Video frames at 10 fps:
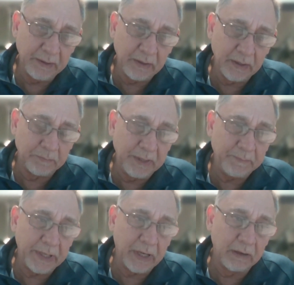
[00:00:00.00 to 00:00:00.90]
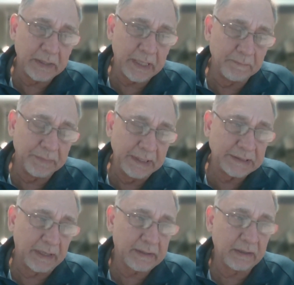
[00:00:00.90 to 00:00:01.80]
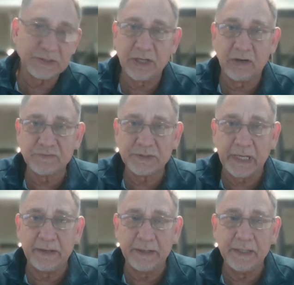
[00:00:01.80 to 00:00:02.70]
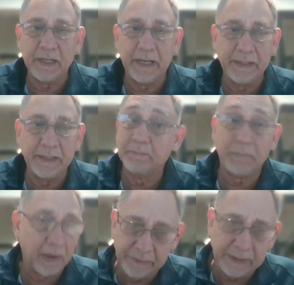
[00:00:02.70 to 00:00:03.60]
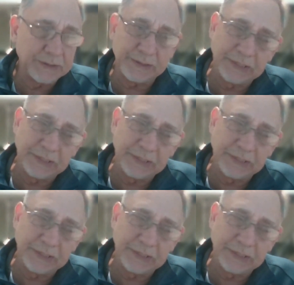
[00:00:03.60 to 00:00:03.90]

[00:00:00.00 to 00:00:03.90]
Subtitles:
BPO companies like ourselves. They are in abundance.